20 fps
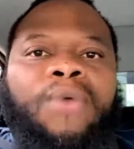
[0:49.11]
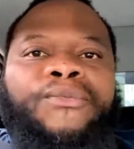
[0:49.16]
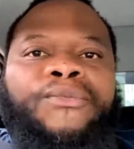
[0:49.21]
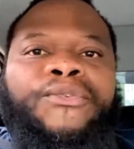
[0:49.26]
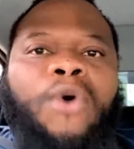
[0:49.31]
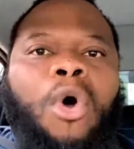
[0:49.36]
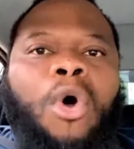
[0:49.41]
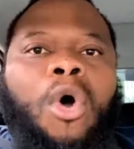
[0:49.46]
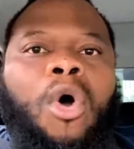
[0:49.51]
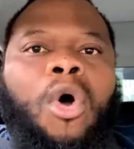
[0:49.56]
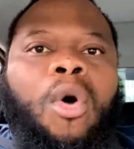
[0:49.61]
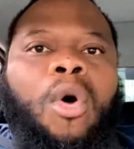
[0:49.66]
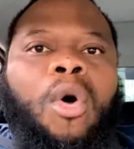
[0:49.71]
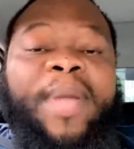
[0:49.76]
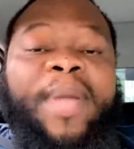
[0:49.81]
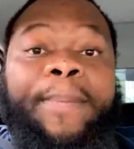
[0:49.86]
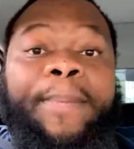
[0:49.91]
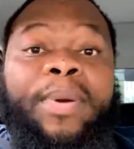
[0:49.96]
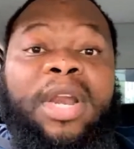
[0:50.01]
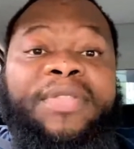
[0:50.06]
for
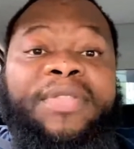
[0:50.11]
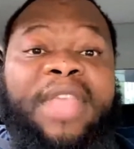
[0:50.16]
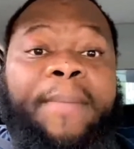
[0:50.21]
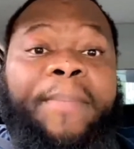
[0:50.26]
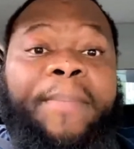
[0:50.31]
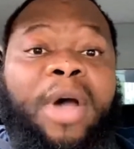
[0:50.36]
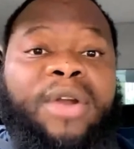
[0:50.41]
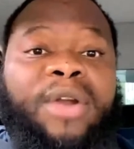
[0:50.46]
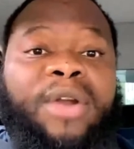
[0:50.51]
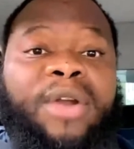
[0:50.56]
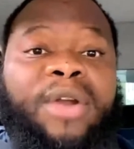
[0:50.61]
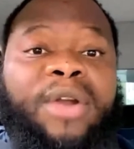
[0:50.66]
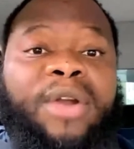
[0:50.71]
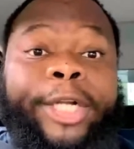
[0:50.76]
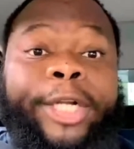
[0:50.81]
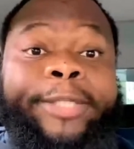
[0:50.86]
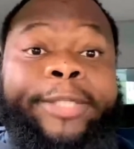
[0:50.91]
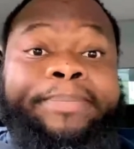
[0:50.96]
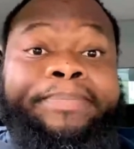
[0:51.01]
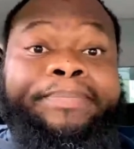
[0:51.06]
people in that part of the
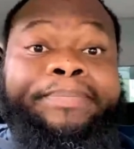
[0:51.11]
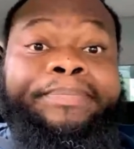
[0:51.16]
world.